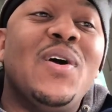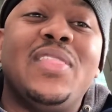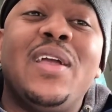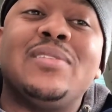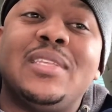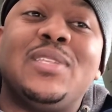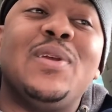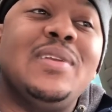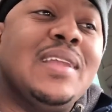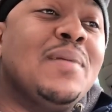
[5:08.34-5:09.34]
or there's a
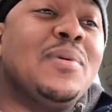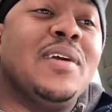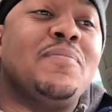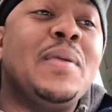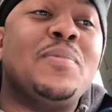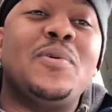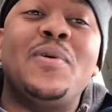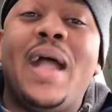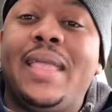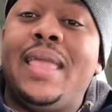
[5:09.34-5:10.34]
certain number of people
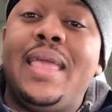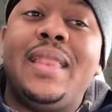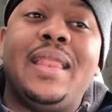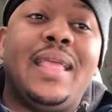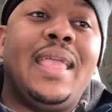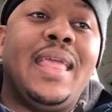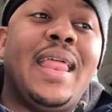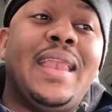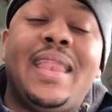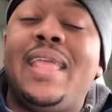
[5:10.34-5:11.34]
who I can and
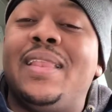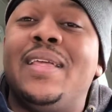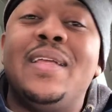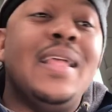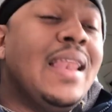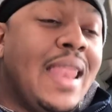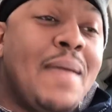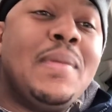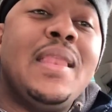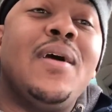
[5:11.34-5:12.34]
cannot date.
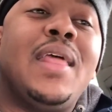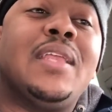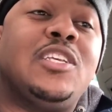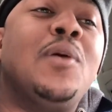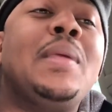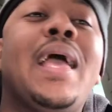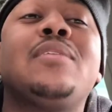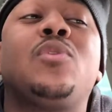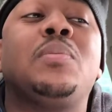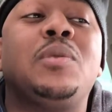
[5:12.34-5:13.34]
Let me know that. Show me
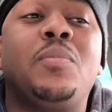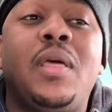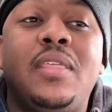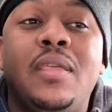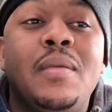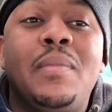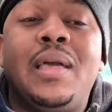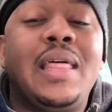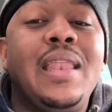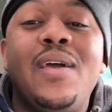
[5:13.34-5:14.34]
that scripture, brother,
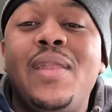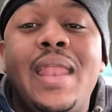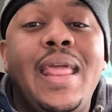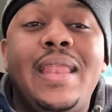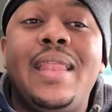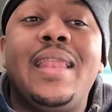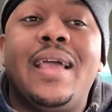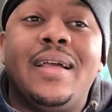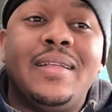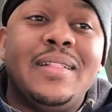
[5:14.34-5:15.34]
because I know that ain't in
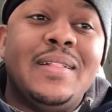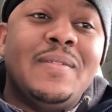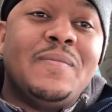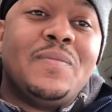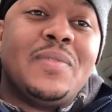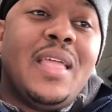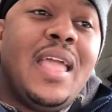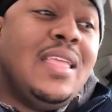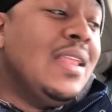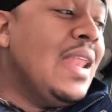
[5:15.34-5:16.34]
there.
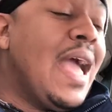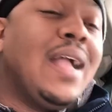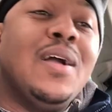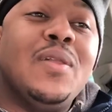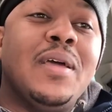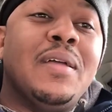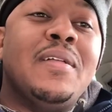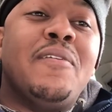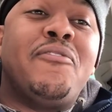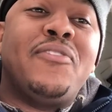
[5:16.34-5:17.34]
And you're not going to
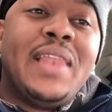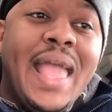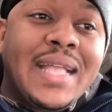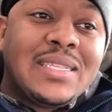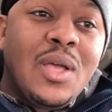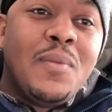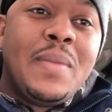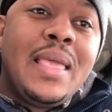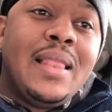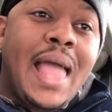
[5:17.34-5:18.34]
flex on
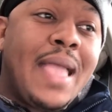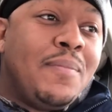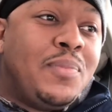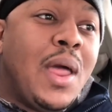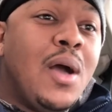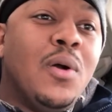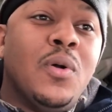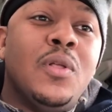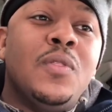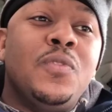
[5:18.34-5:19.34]
me like,
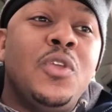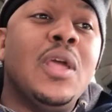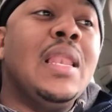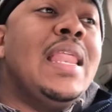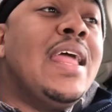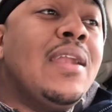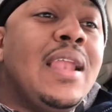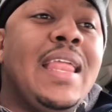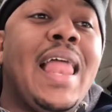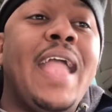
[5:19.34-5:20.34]
bro, you're
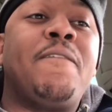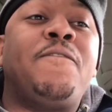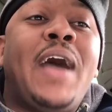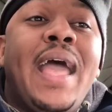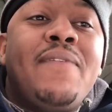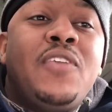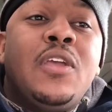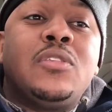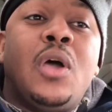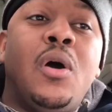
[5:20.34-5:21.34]
literally like five
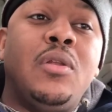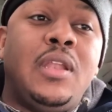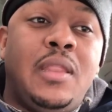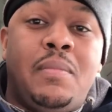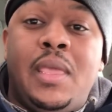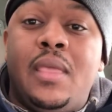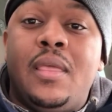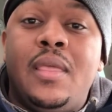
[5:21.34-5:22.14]
years older than me.